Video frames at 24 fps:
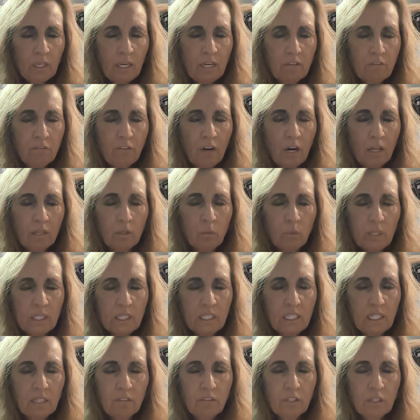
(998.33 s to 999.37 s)
And Father, we
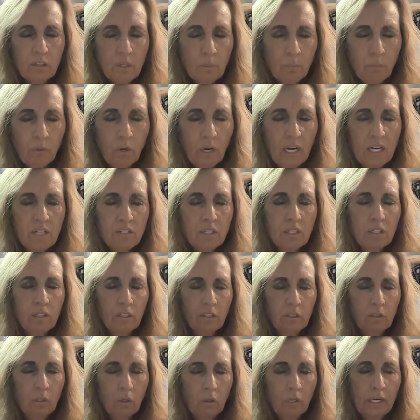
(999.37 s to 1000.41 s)
give you the praise and
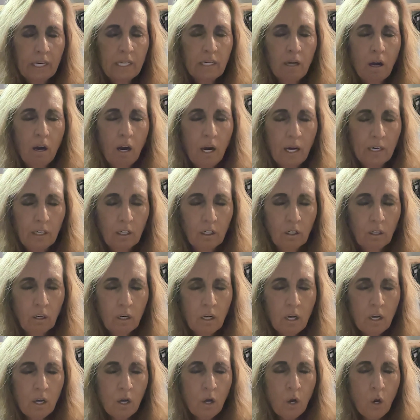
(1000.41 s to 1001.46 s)
the glory and
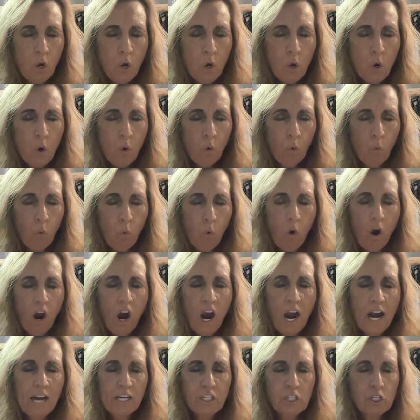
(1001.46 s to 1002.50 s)
honor.
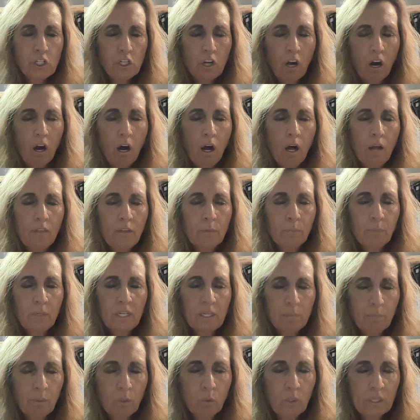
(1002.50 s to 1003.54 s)
Wash all the
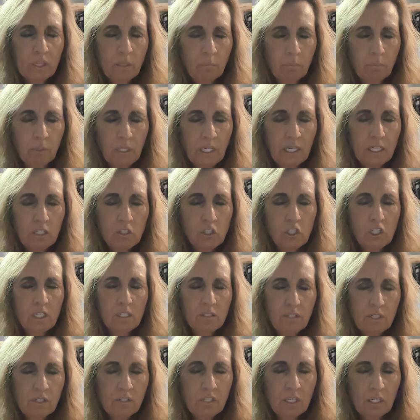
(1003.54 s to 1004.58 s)
people with the blood of
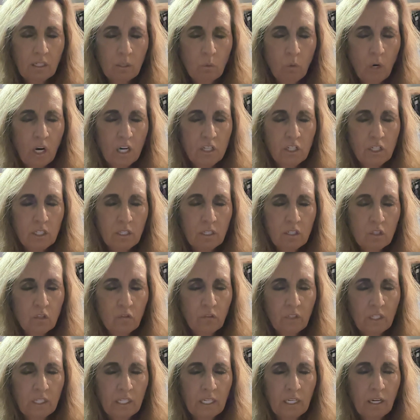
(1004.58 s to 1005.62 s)
Jesus that are watching this
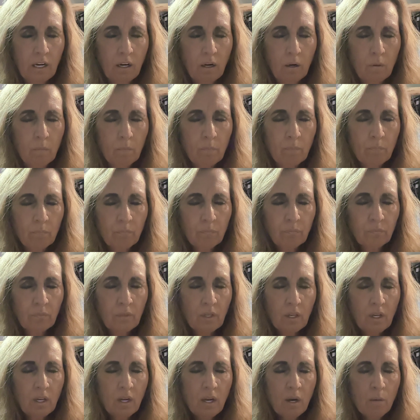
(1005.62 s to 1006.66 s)
video.
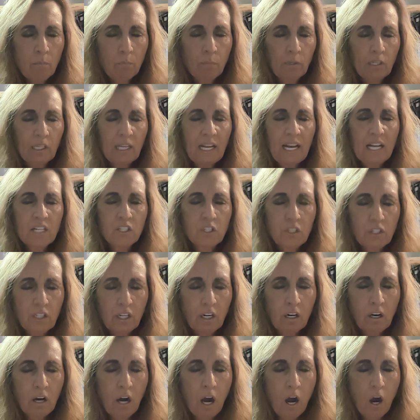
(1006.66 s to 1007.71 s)
Bless
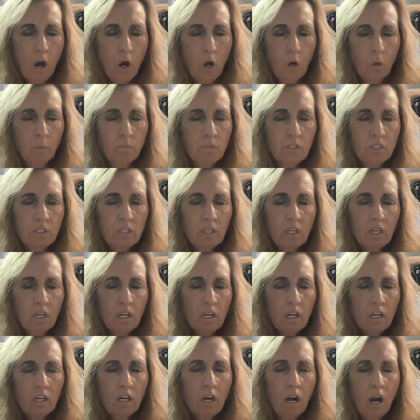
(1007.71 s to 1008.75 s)
their homes.
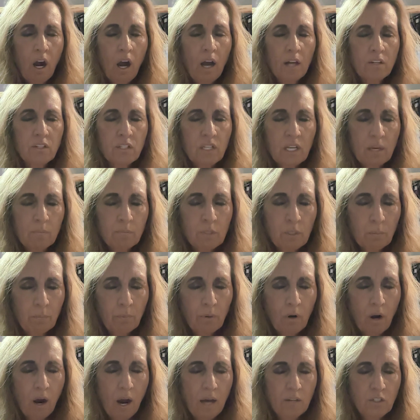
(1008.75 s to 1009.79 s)
Cause them to
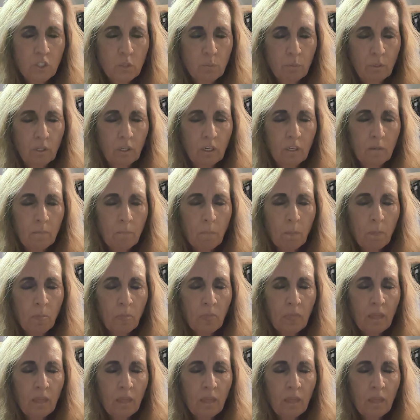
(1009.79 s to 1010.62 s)
prosper.